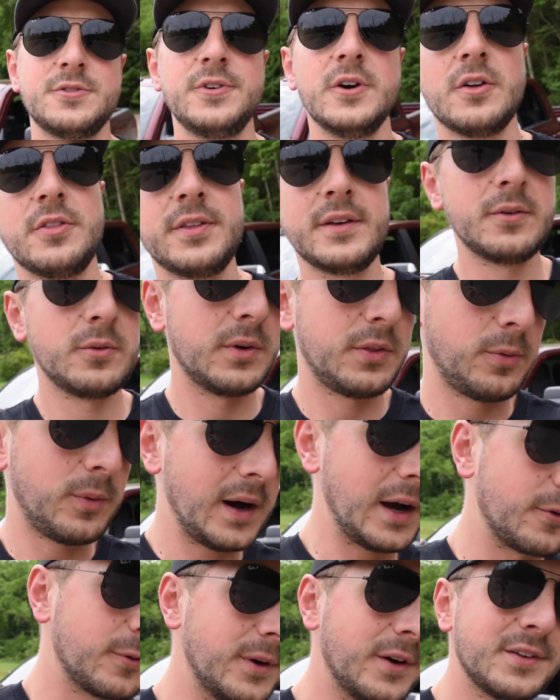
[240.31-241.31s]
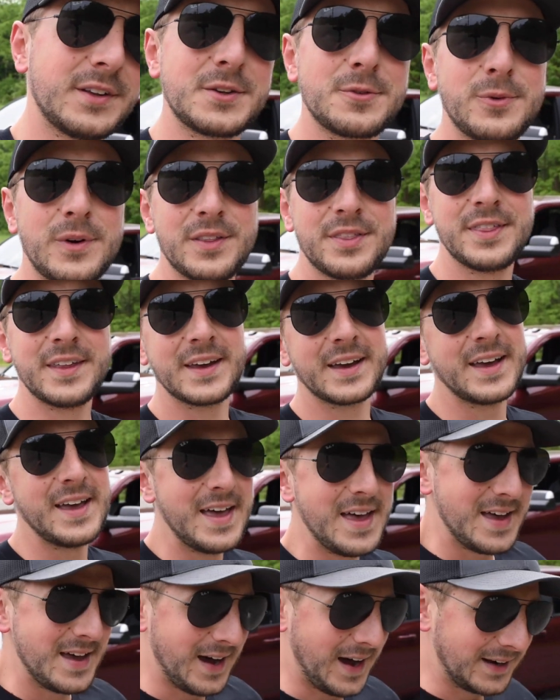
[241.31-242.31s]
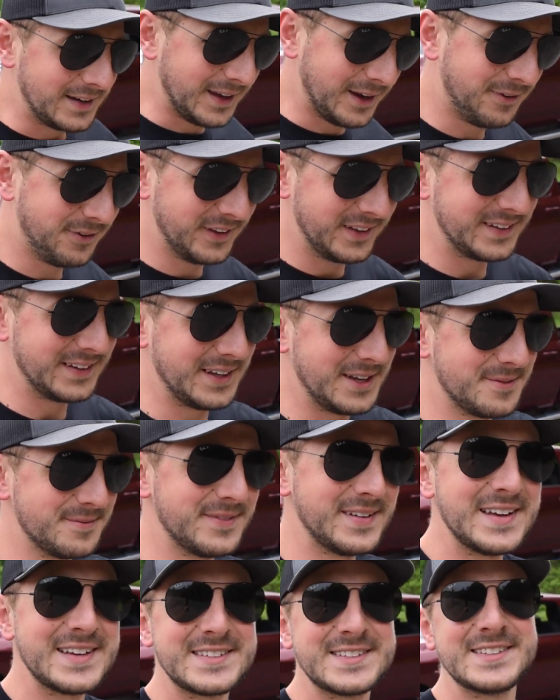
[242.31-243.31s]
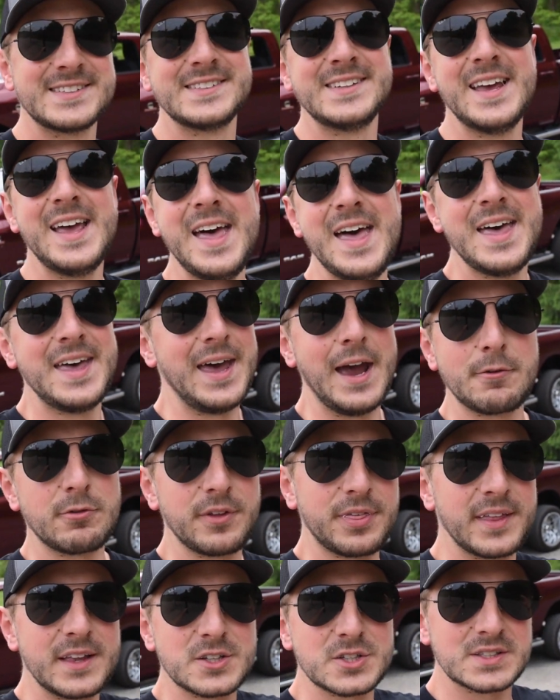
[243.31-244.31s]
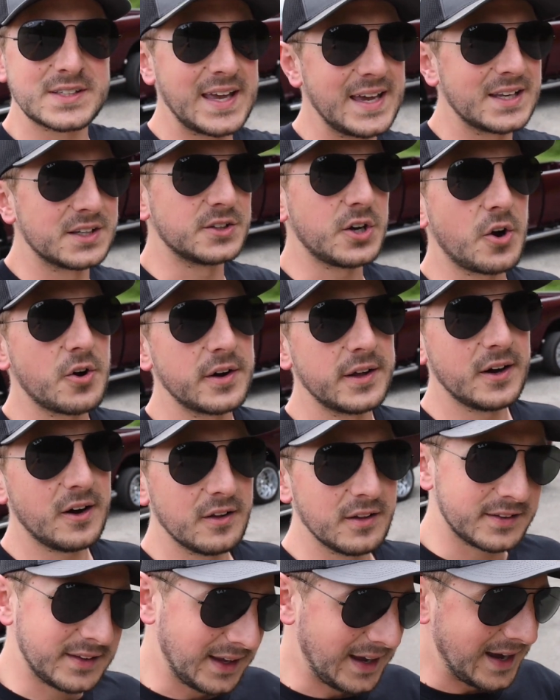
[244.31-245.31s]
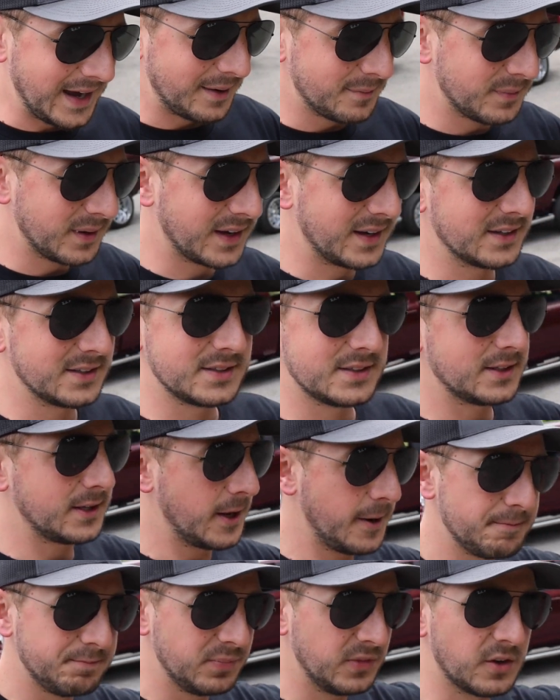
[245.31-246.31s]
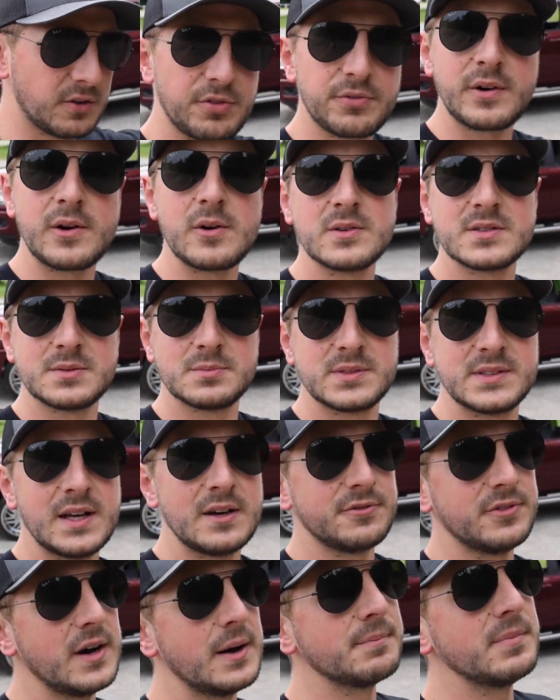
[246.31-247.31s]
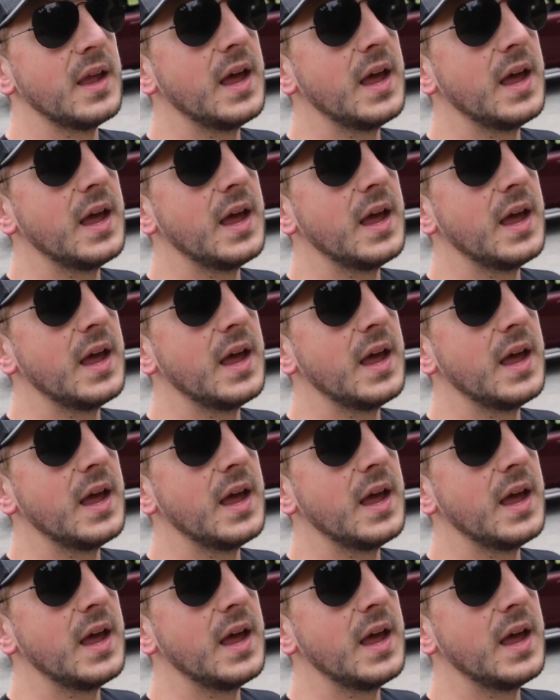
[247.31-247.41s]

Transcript: filthy with wide wheels. That's one thing I definitely didn't miss, is everything just getting dirty all the time because they're throwing some stuff up.